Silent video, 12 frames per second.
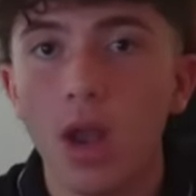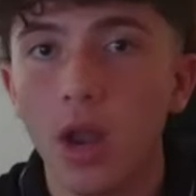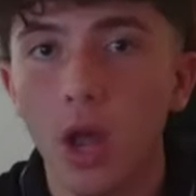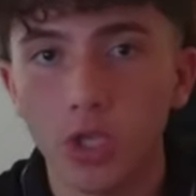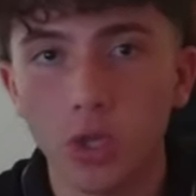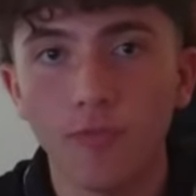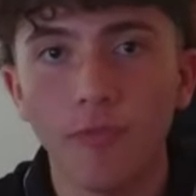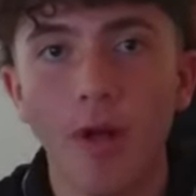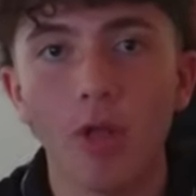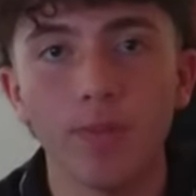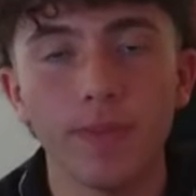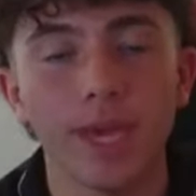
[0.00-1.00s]
Also
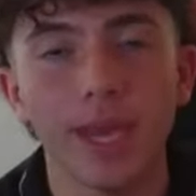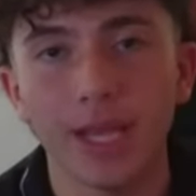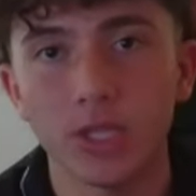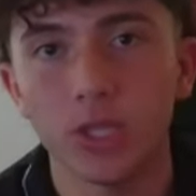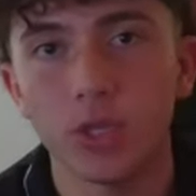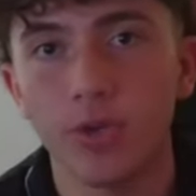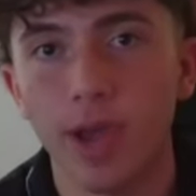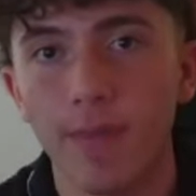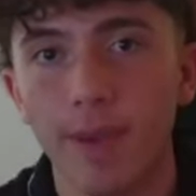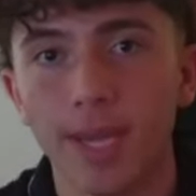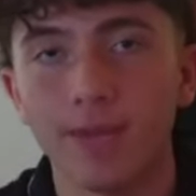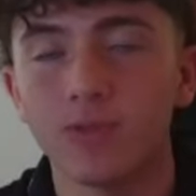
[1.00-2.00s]
following me on
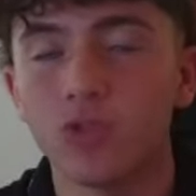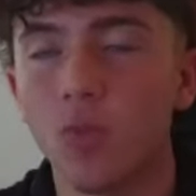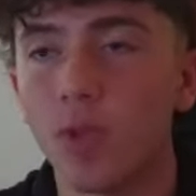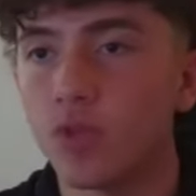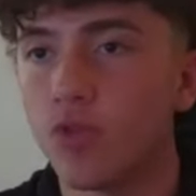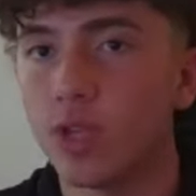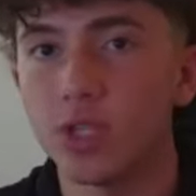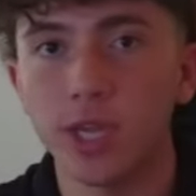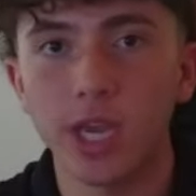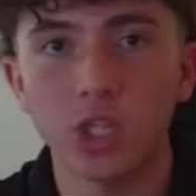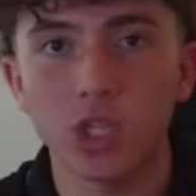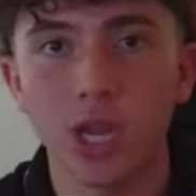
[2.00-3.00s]
Instagram. I give so much free
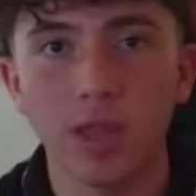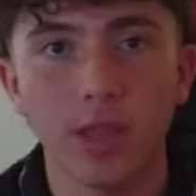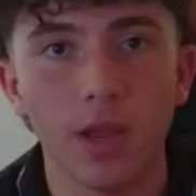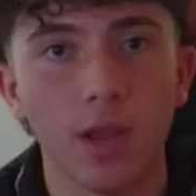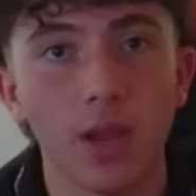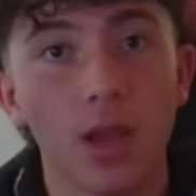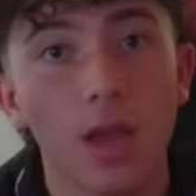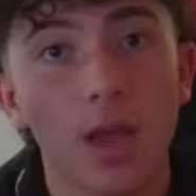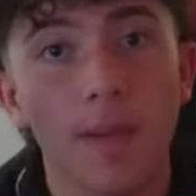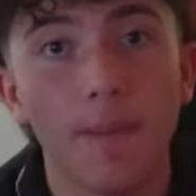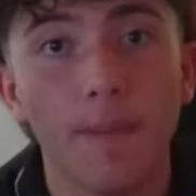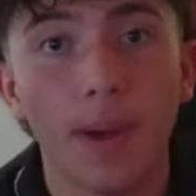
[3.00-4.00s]
education on there.
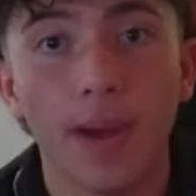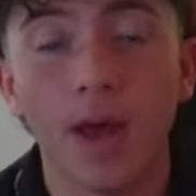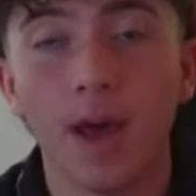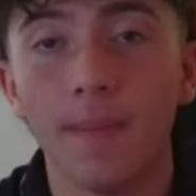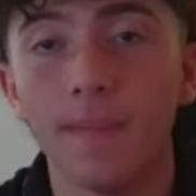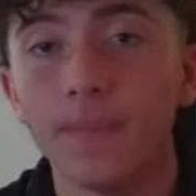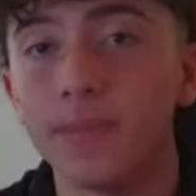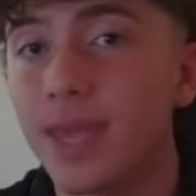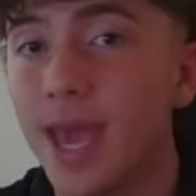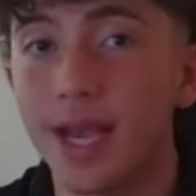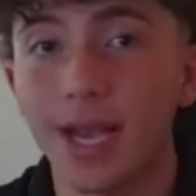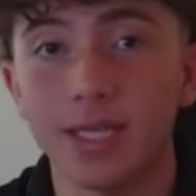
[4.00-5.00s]
But
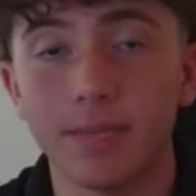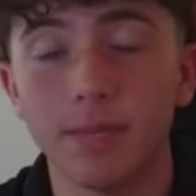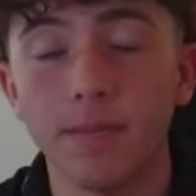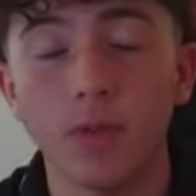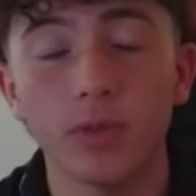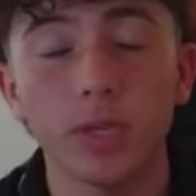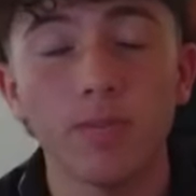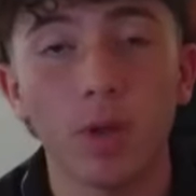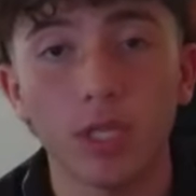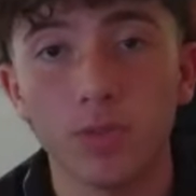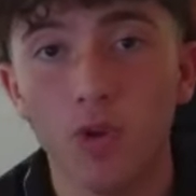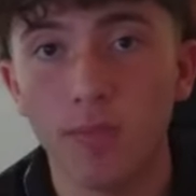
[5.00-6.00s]
yeah, guys, I'm going to be posting
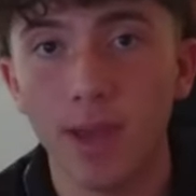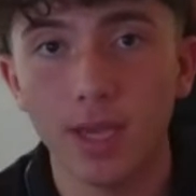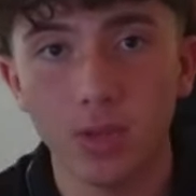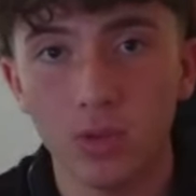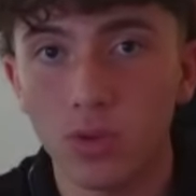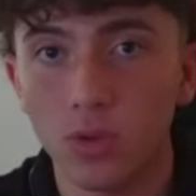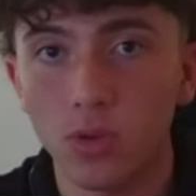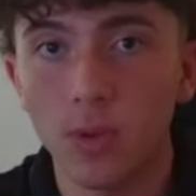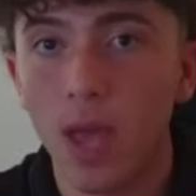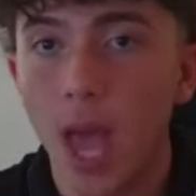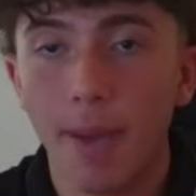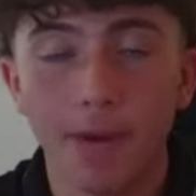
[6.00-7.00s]
much more on my YouTube.
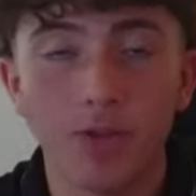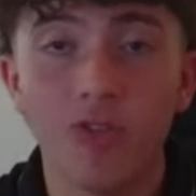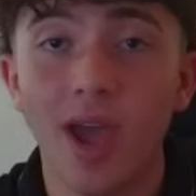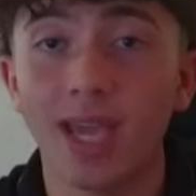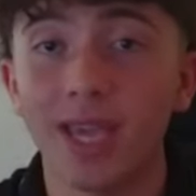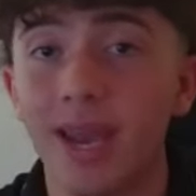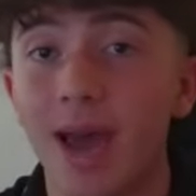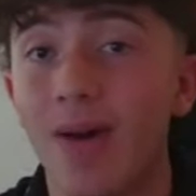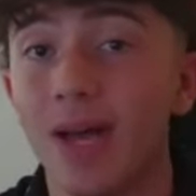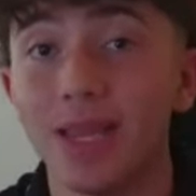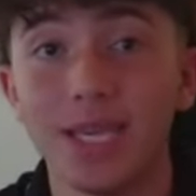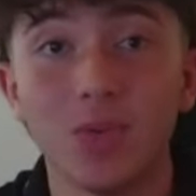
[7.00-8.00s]
I'm going to try and get
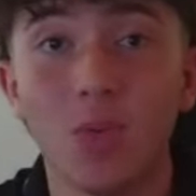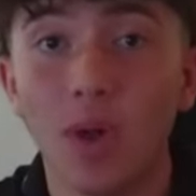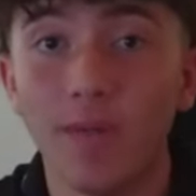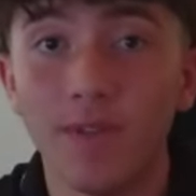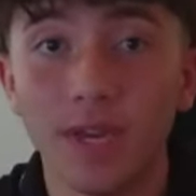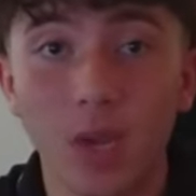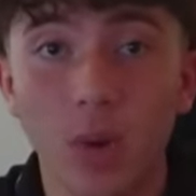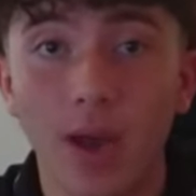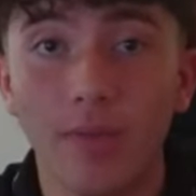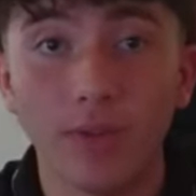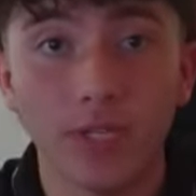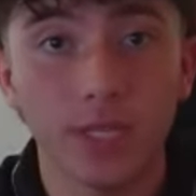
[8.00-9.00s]
out at least one video
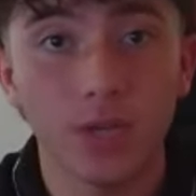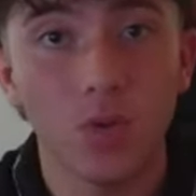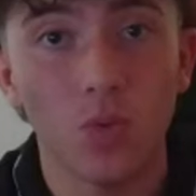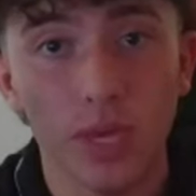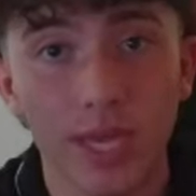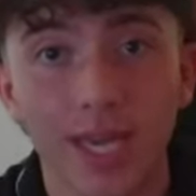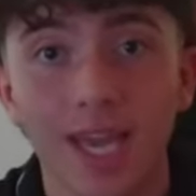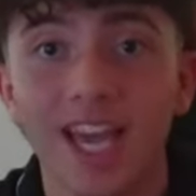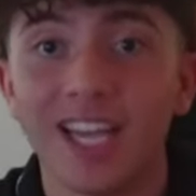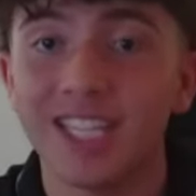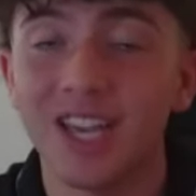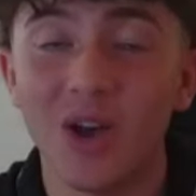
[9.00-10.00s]
every single week.
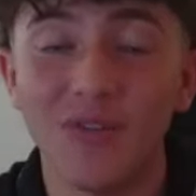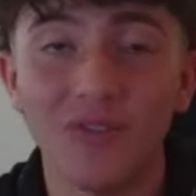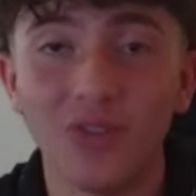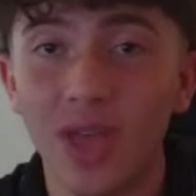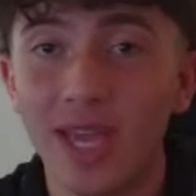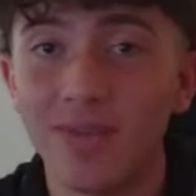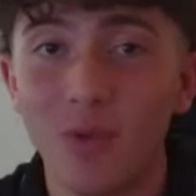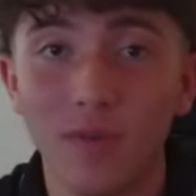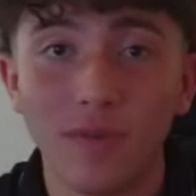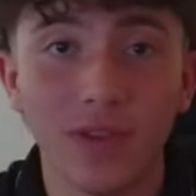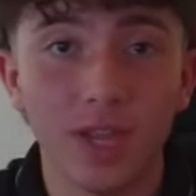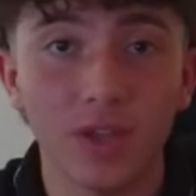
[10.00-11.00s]
So if you like more
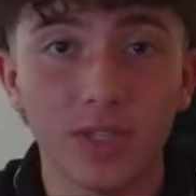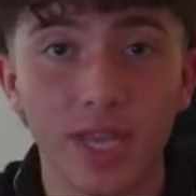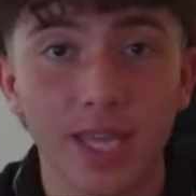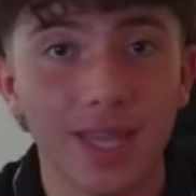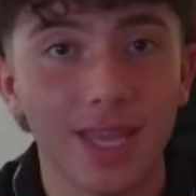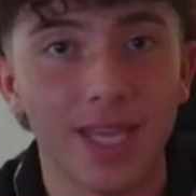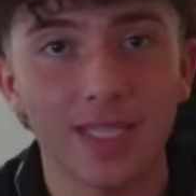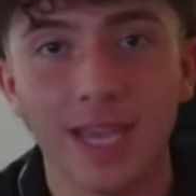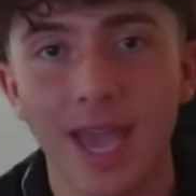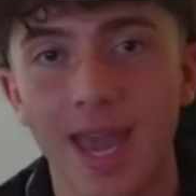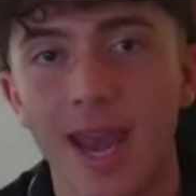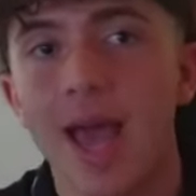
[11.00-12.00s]
videos like this,
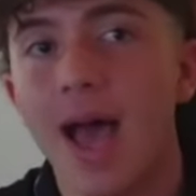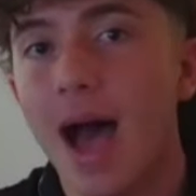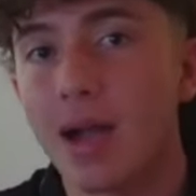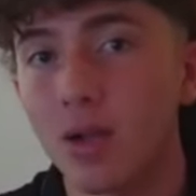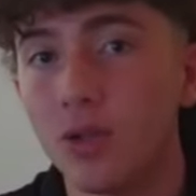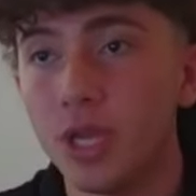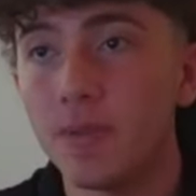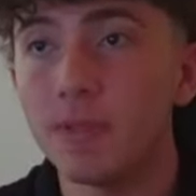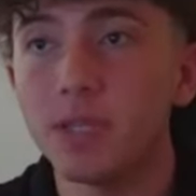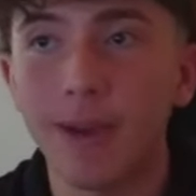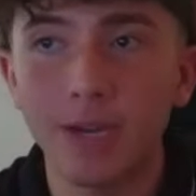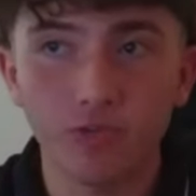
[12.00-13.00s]
and I'll go deep
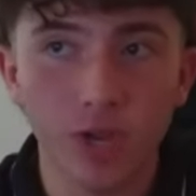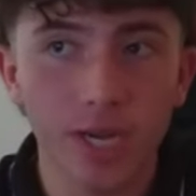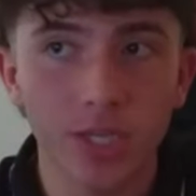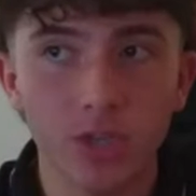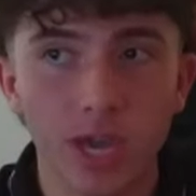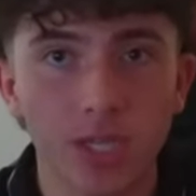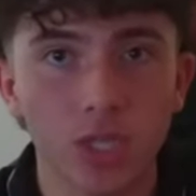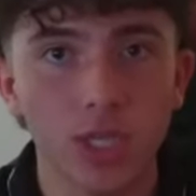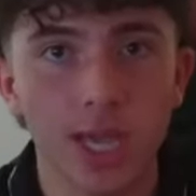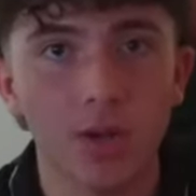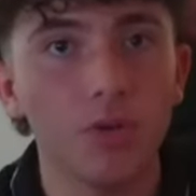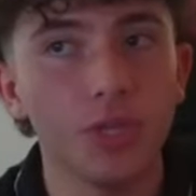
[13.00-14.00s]
into my trading
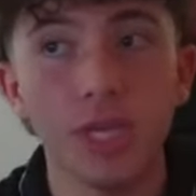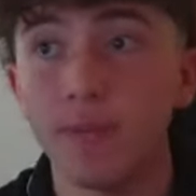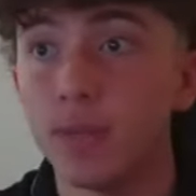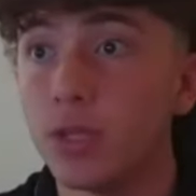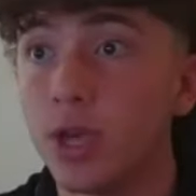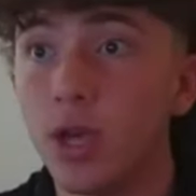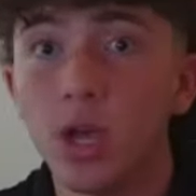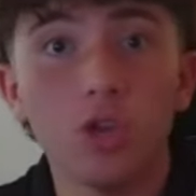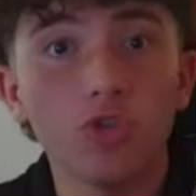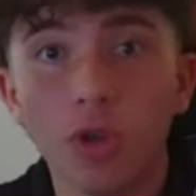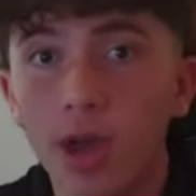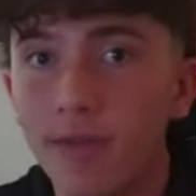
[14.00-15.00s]
strategy, I'll go deep into
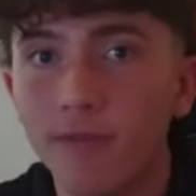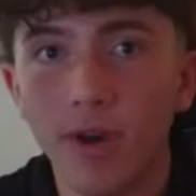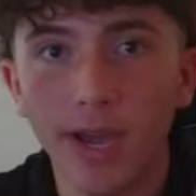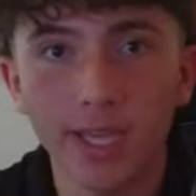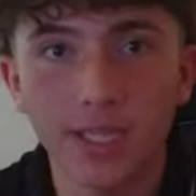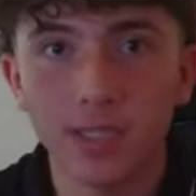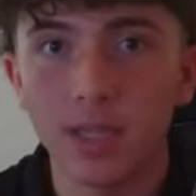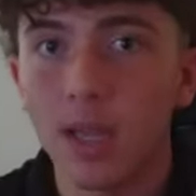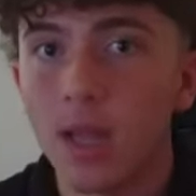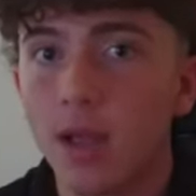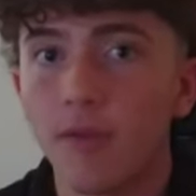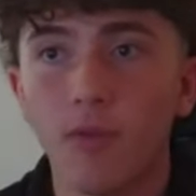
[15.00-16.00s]
advice
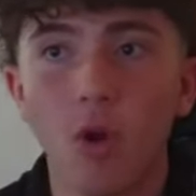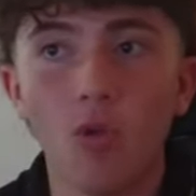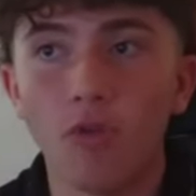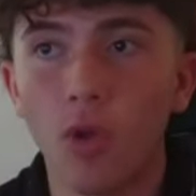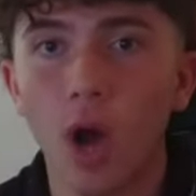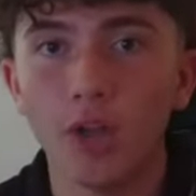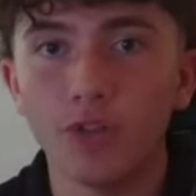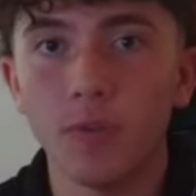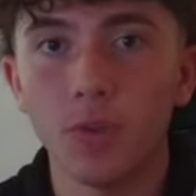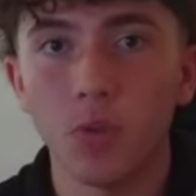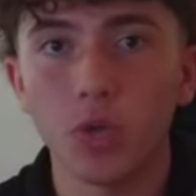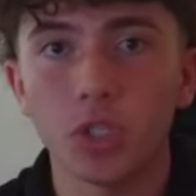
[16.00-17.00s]
for overall
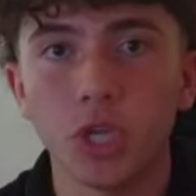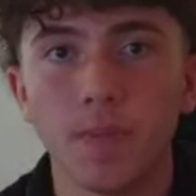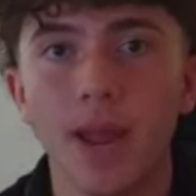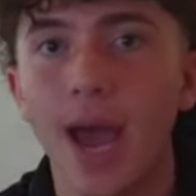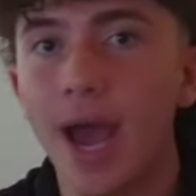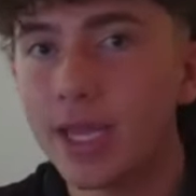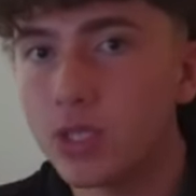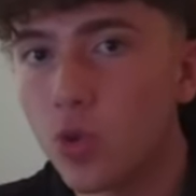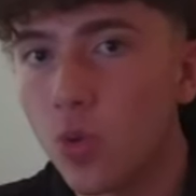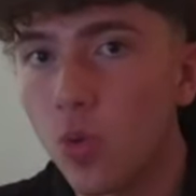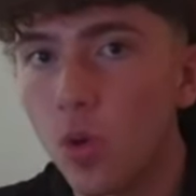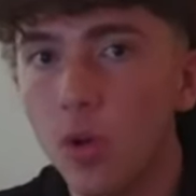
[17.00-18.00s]
entrepreneurship in high
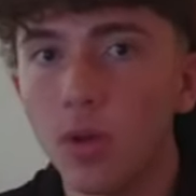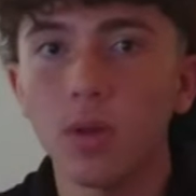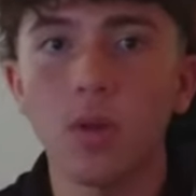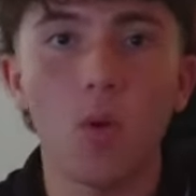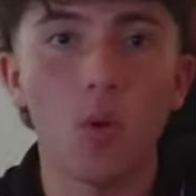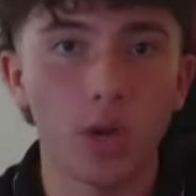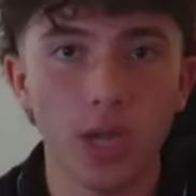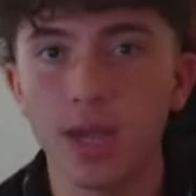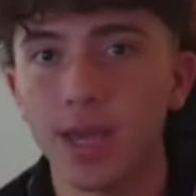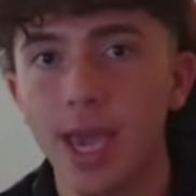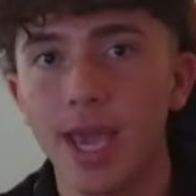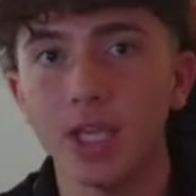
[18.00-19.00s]
school or
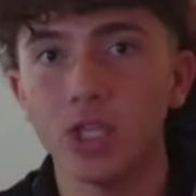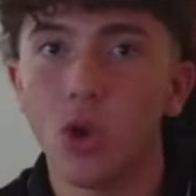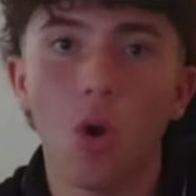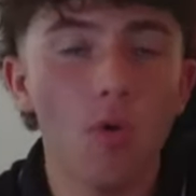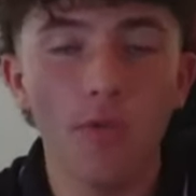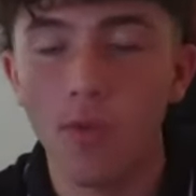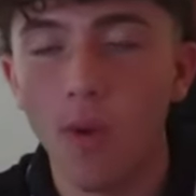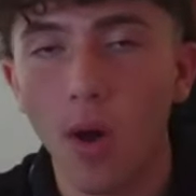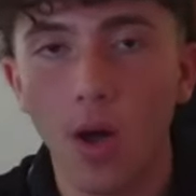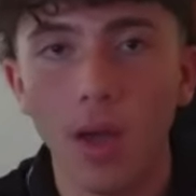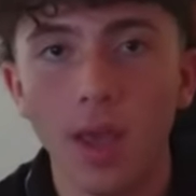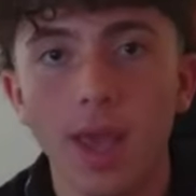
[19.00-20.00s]
young age or
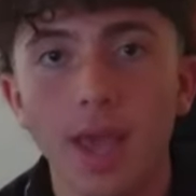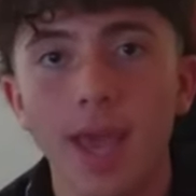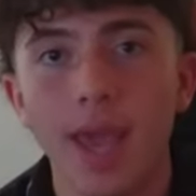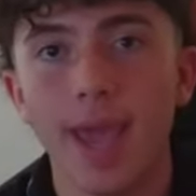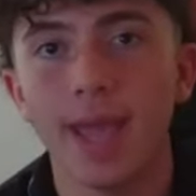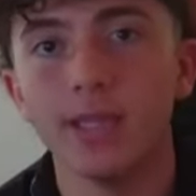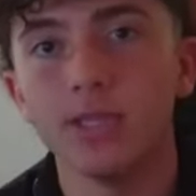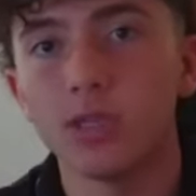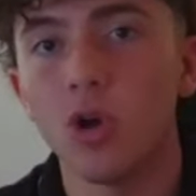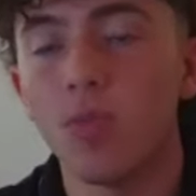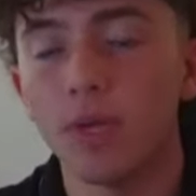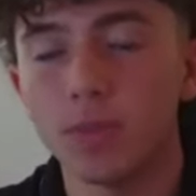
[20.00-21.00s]
overall, and
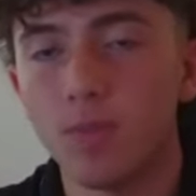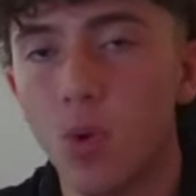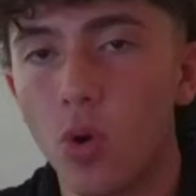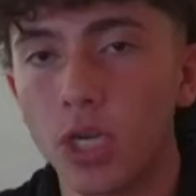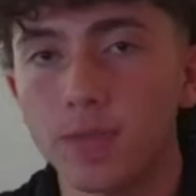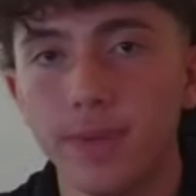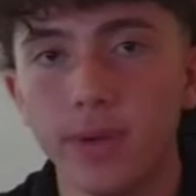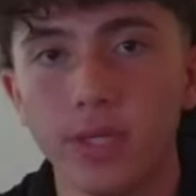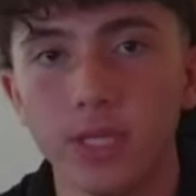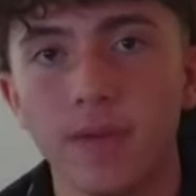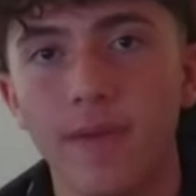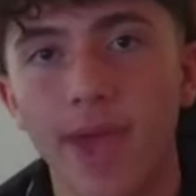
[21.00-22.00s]
so much more
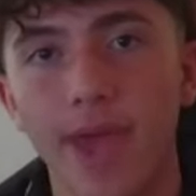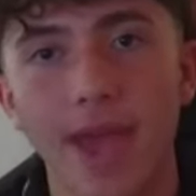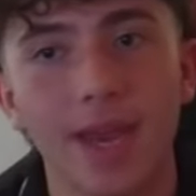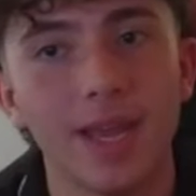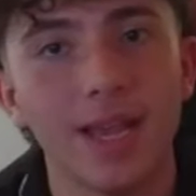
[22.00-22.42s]
experiences I've had.